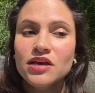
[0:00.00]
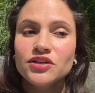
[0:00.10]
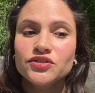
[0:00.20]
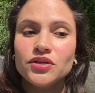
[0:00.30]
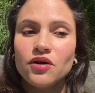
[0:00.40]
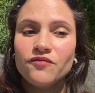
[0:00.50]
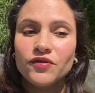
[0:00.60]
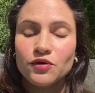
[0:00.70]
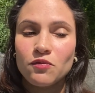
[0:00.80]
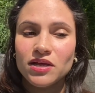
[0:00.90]
So for
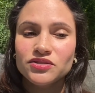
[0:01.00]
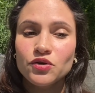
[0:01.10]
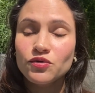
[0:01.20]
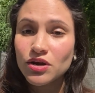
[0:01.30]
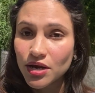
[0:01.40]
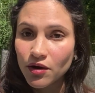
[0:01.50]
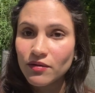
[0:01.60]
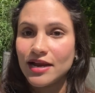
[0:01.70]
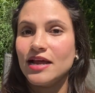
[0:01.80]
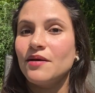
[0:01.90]
the ones who know
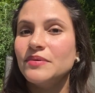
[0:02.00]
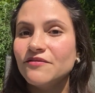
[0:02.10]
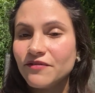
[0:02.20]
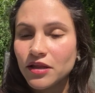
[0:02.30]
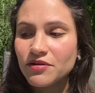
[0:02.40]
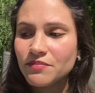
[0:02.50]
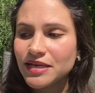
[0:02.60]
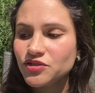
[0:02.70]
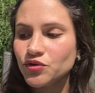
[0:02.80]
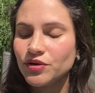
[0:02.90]
and have been following my
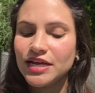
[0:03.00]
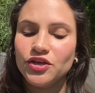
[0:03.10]
story,